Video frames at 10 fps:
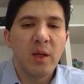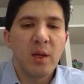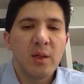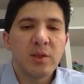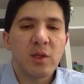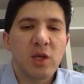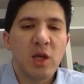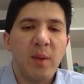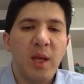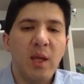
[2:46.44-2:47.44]
So it's going
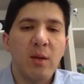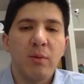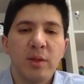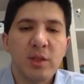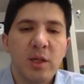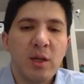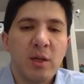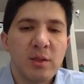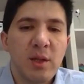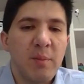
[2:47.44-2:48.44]
to be equal to,
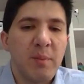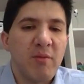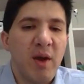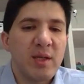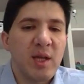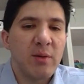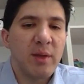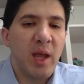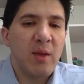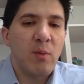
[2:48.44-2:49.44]
so let me write down the
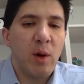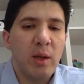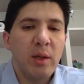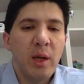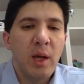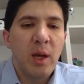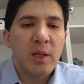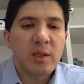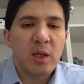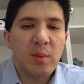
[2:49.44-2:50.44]
A1.
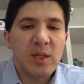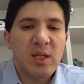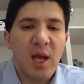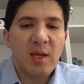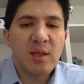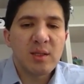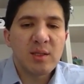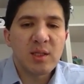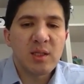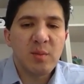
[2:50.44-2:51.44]
It's going to be 10
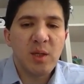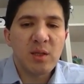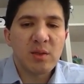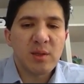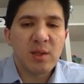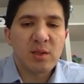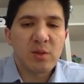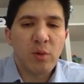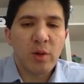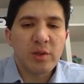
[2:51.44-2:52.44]
centimeters in the
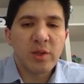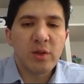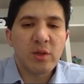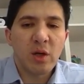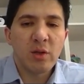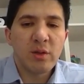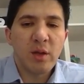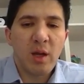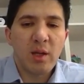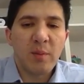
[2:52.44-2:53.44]
square. So
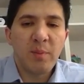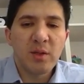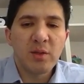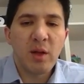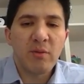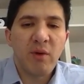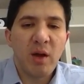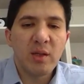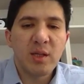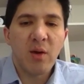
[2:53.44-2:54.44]
let me do not
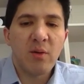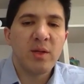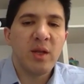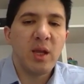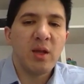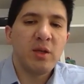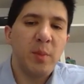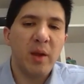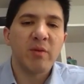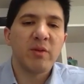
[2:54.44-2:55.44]
write down the
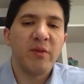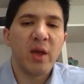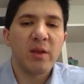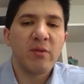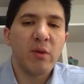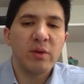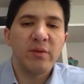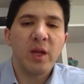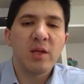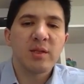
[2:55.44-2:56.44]
numerical value for the
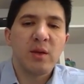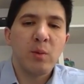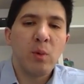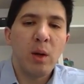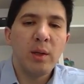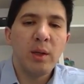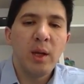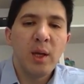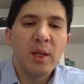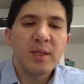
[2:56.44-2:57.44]
velocity 1.
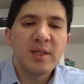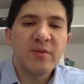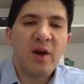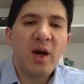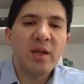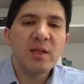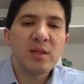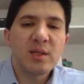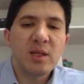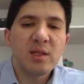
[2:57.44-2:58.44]
Divided to
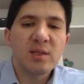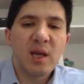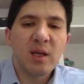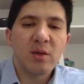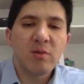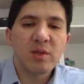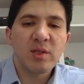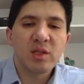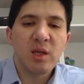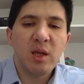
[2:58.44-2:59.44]
the second
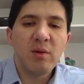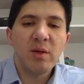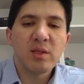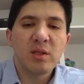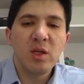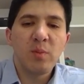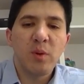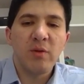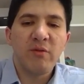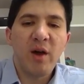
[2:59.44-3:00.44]
cross-sectional area is
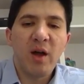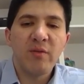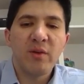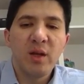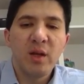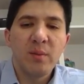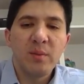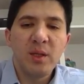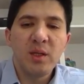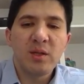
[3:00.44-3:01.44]
2.5
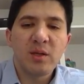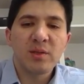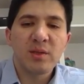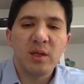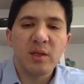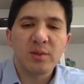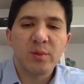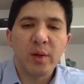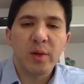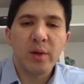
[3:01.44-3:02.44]
meters in the
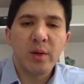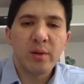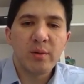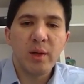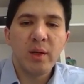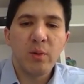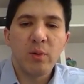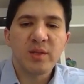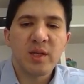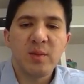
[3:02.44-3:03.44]
square, right? Or
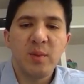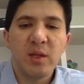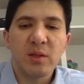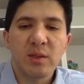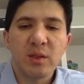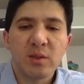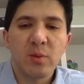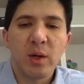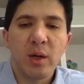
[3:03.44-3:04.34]
centimeters in the square.